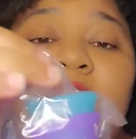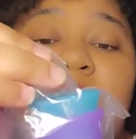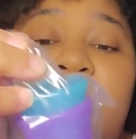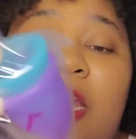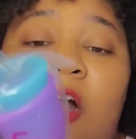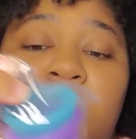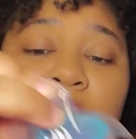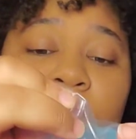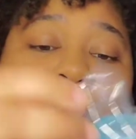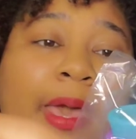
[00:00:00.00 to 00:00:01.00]
it
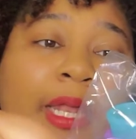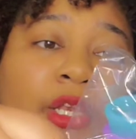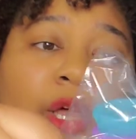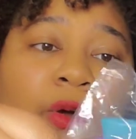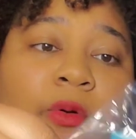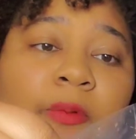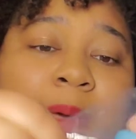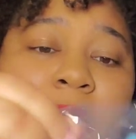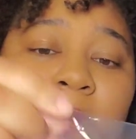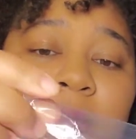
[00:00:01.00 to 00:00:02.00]
also made a note
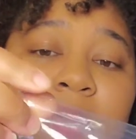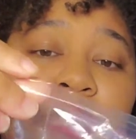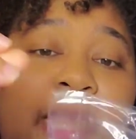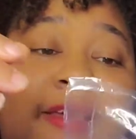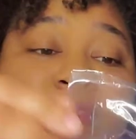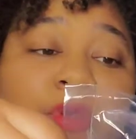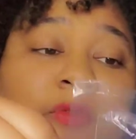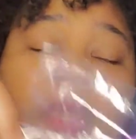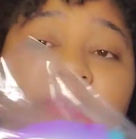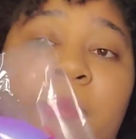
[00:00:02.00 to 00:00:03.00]
about if you've
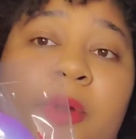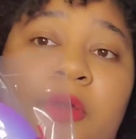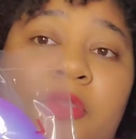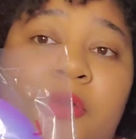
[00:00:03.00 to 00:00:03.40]
given birth